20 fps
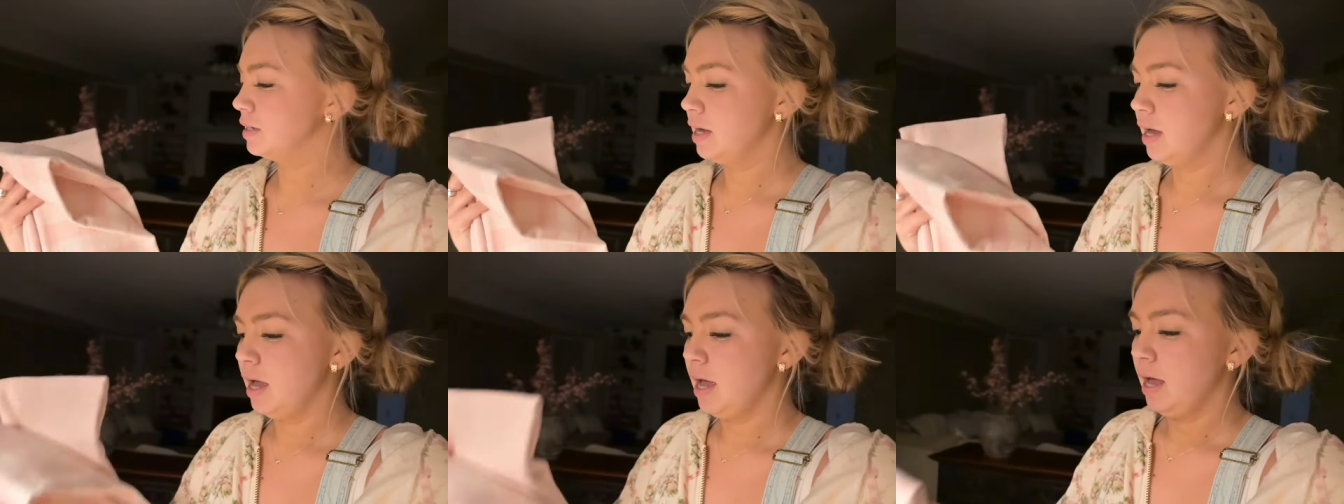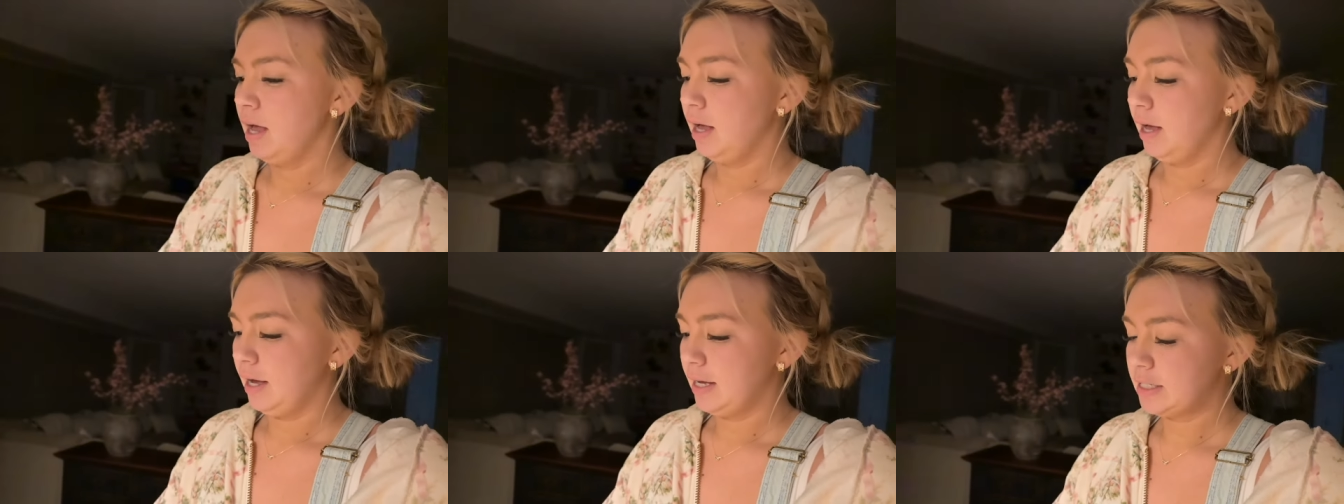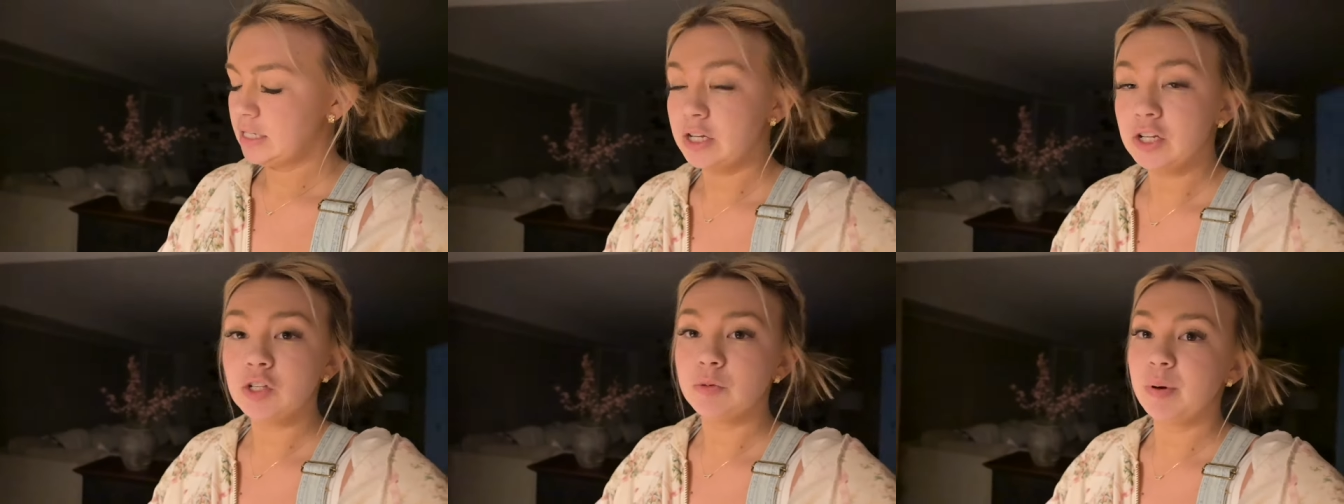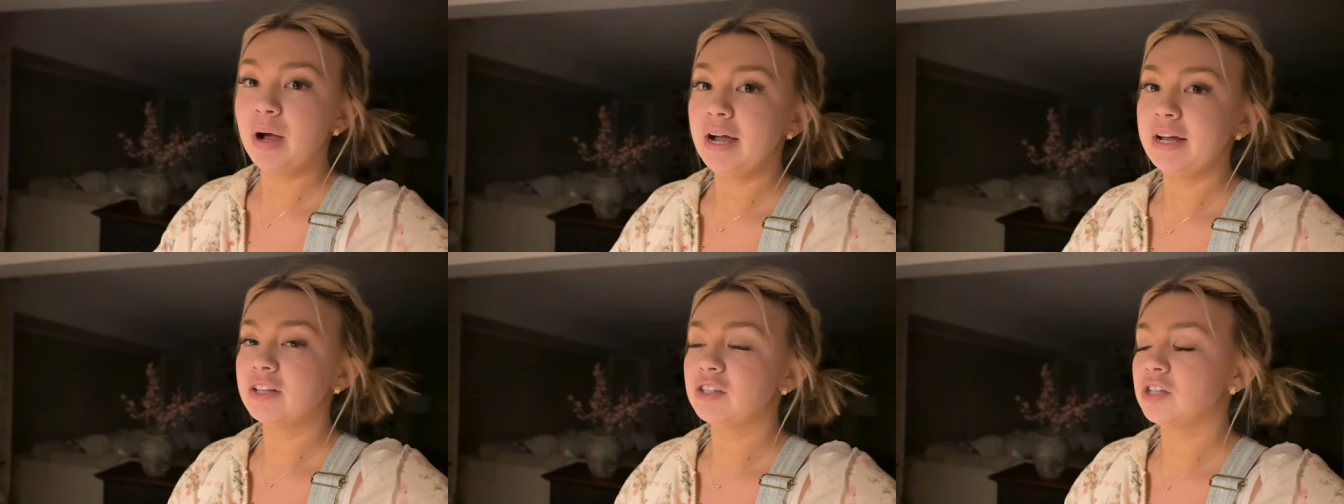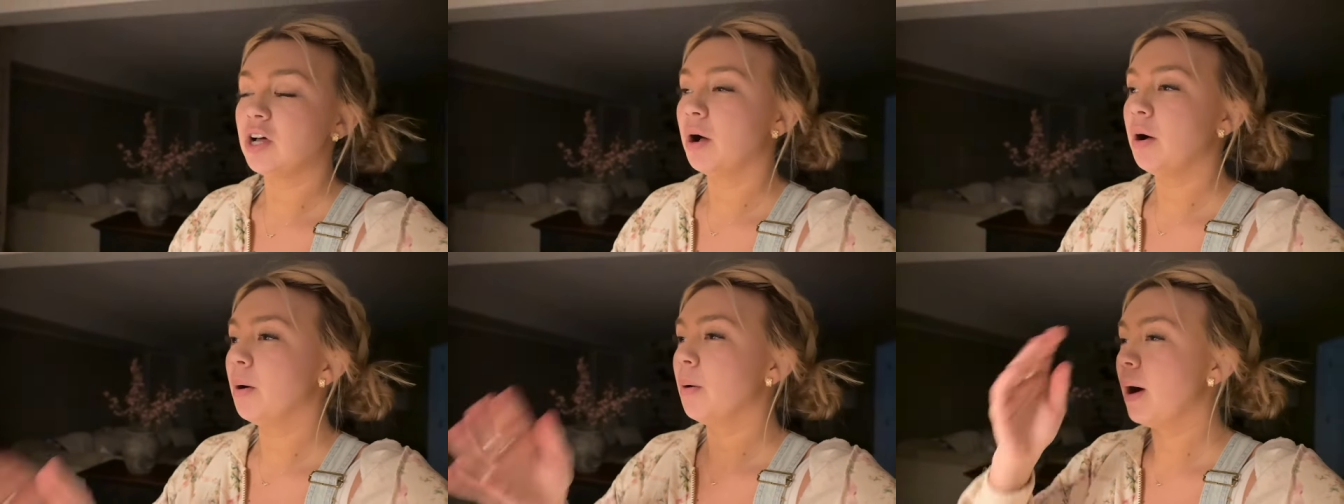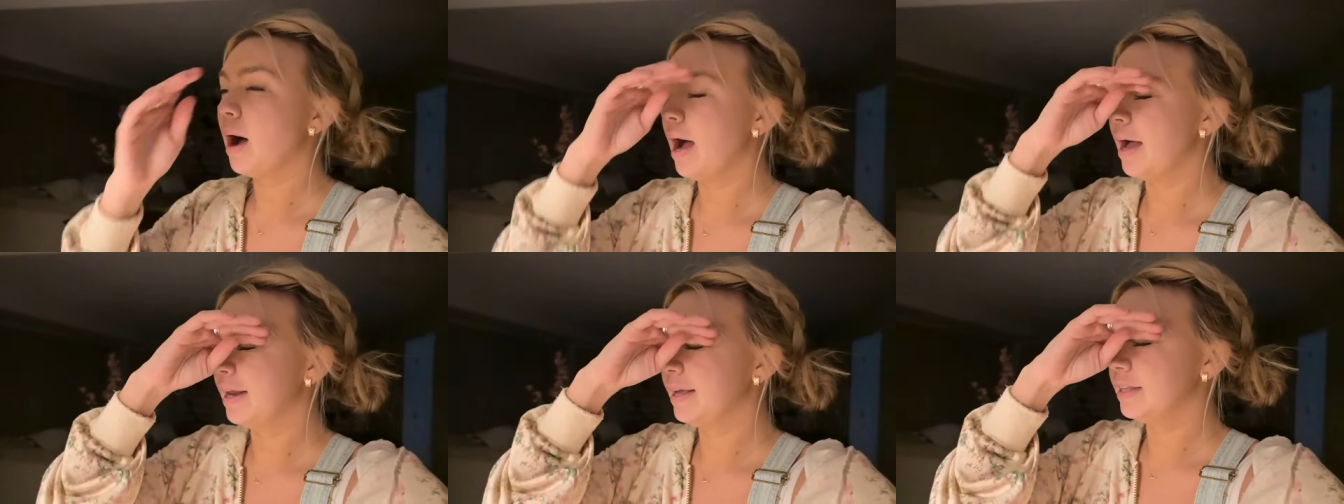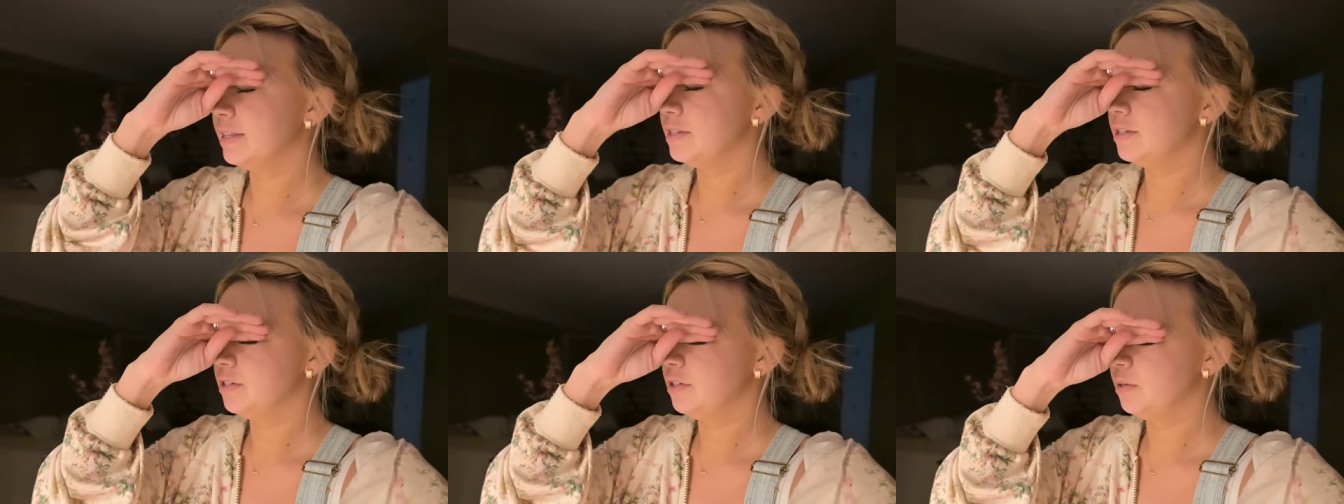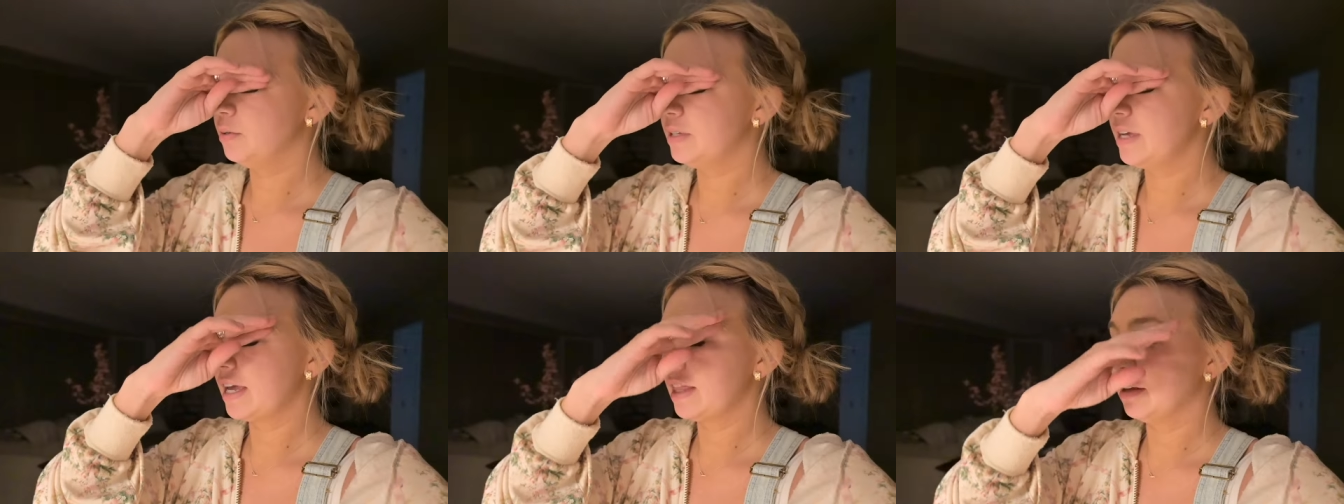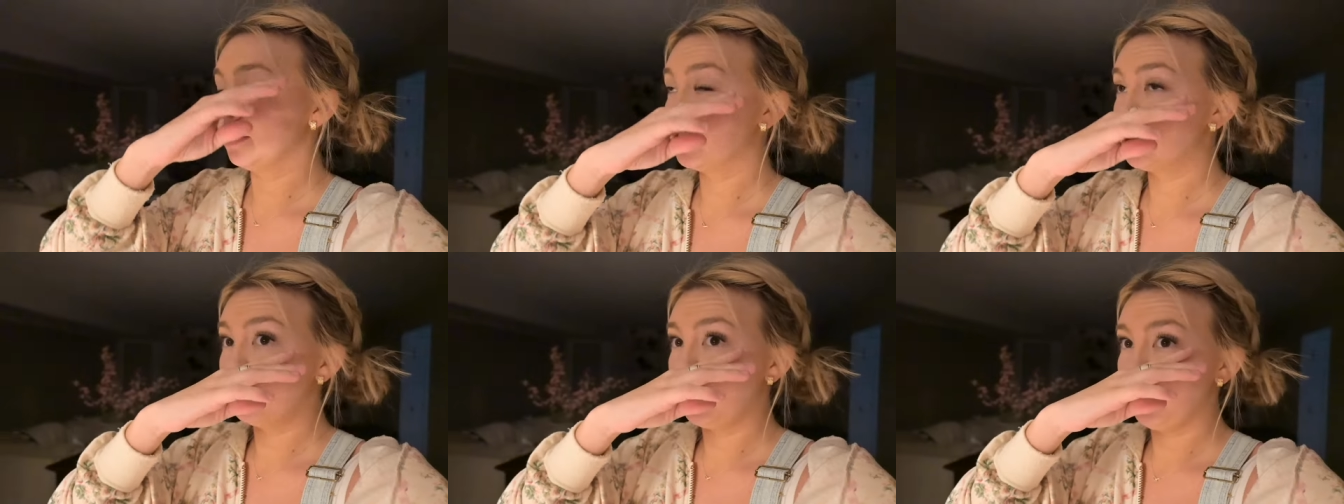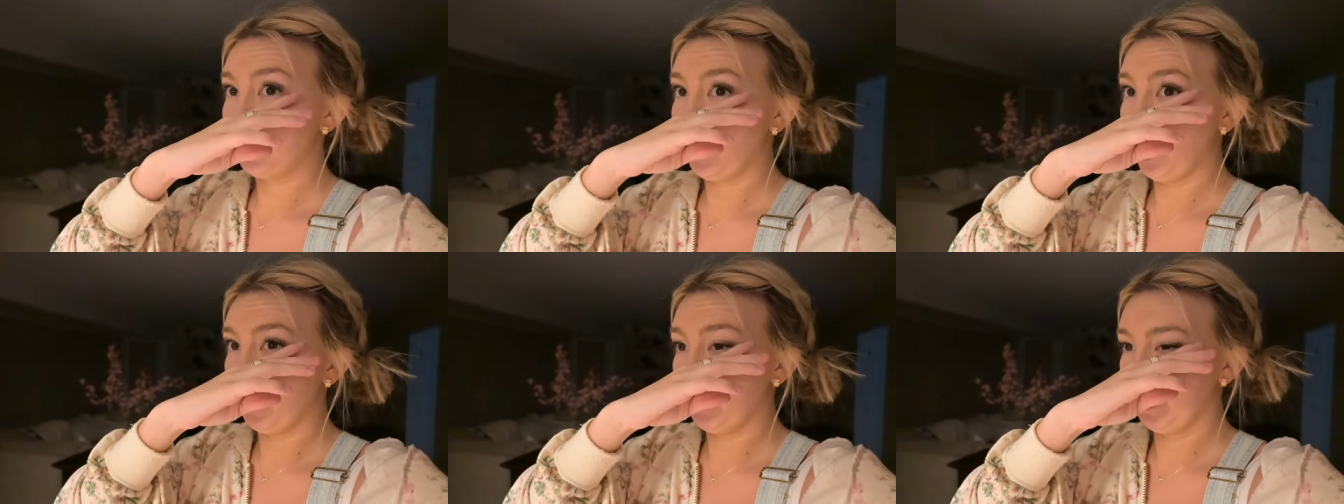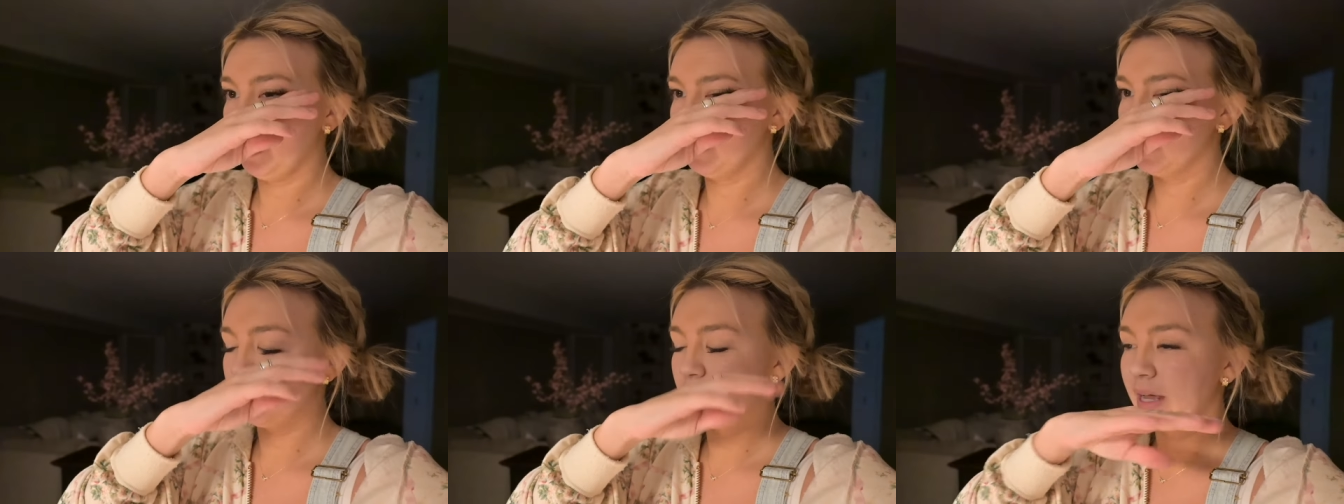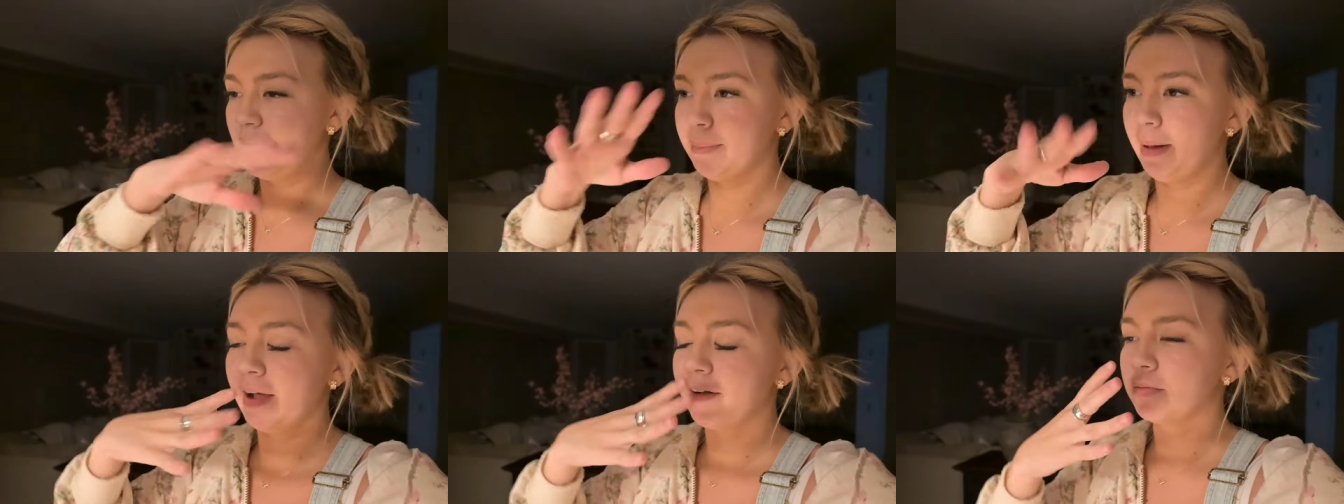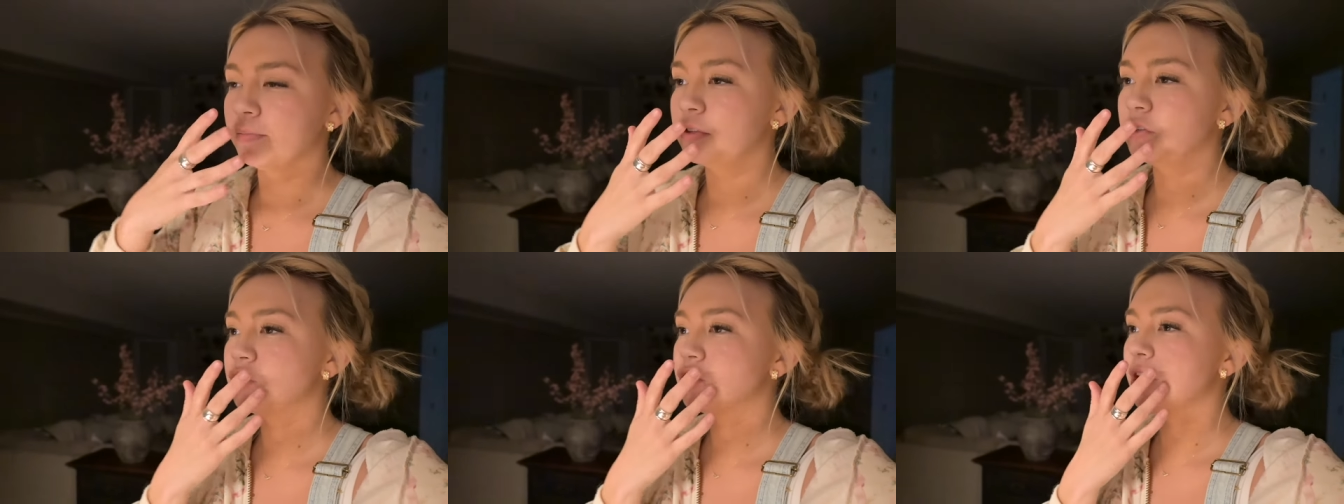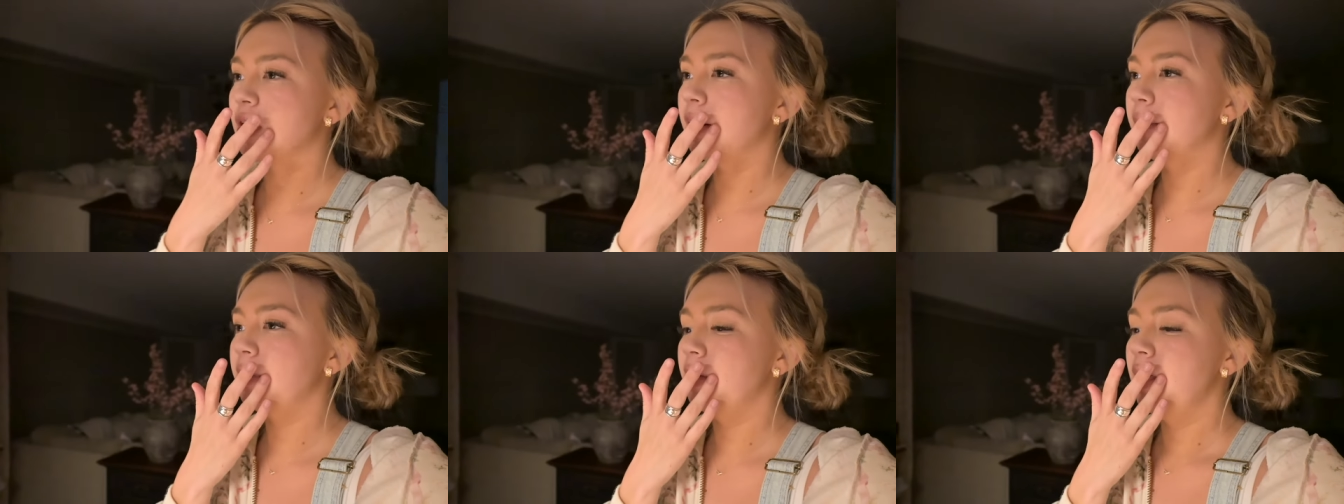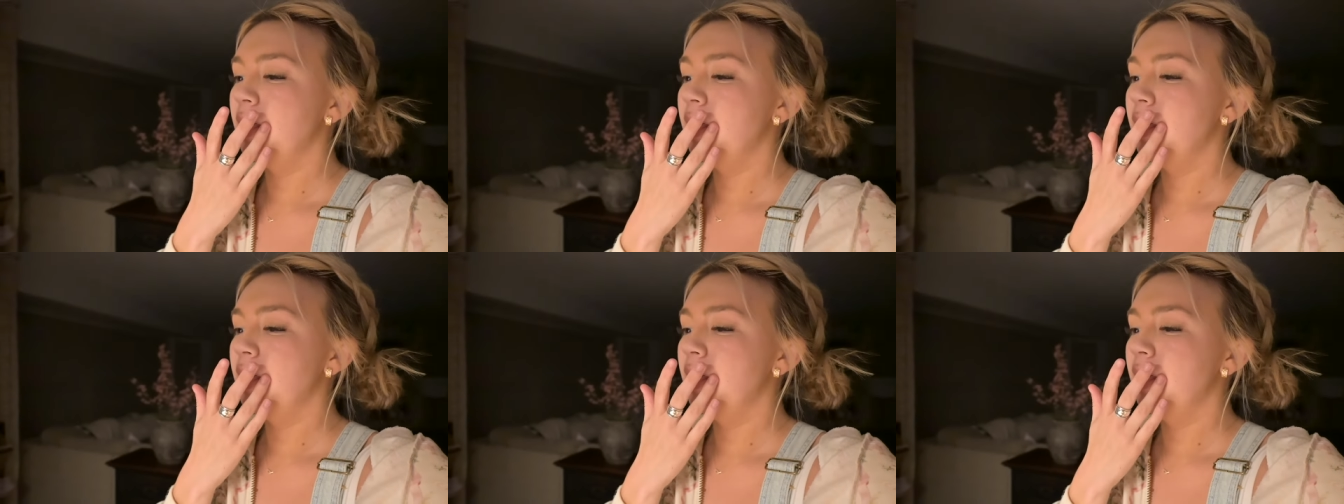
I was a little surprised, so I need to take those to my apartment when I get back from this trip.